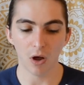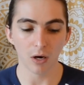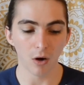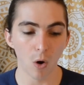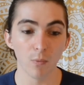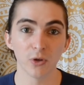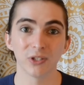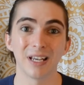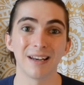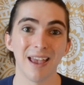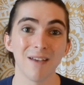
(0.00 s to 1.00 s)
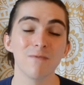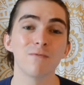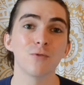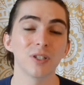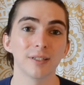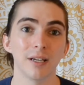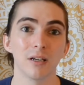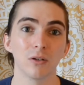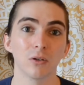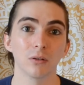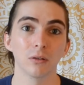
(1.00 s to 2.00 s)
are almost at every
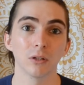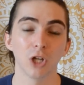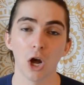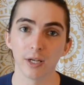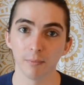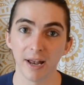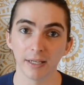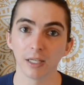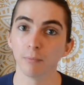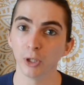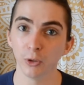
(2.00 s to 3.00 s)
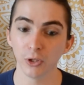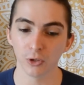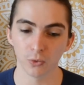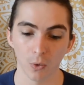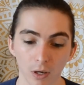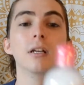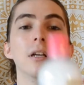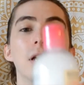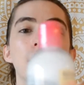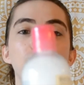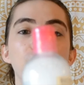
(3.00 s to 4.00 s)
single cosmetic and beauty store,
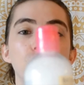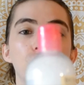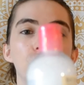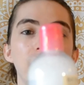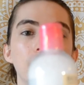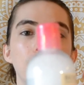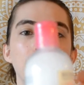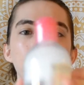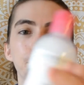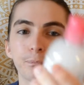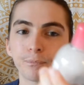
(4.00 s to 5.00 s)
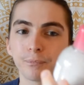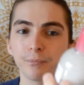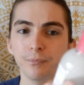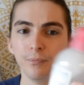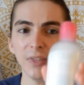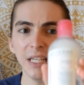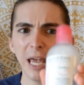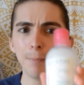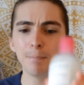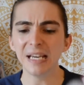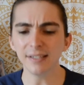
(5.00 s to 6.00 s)
but you shake them up,
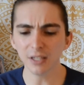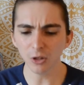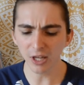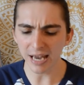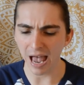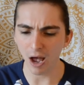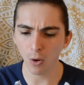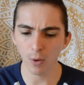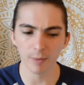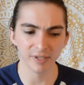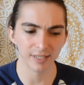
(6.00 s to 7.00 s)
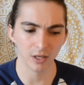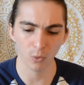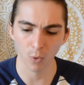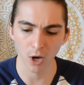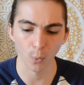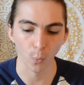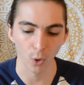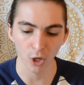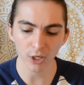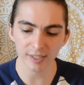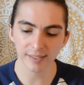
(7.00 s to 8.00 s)
and basically how a micellar water
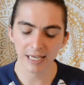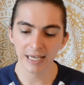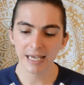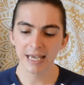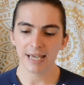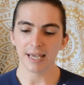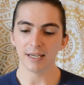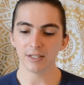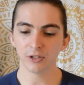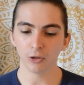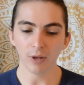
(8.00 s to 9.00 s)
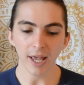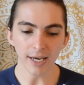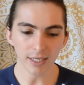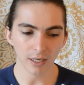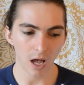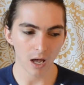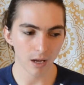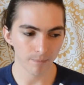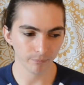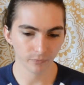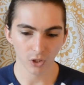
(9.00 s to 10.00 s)
works is they're like
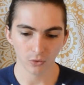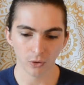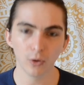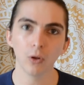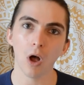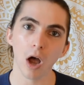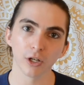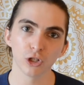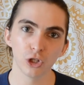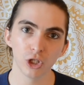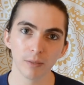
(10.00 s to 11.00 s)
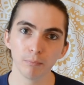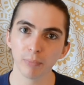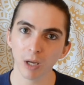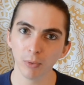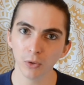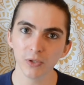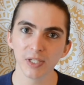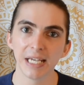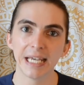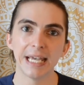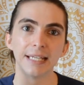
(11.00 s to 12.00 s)
little oxygen bubbles
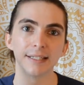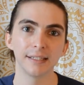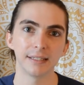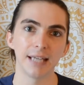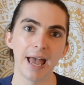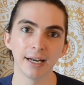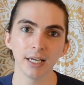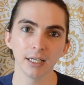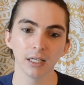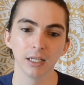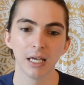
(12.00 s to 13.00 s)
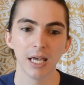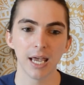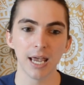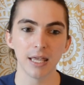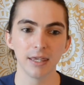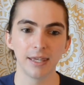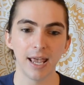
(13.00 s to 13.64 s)
and static, and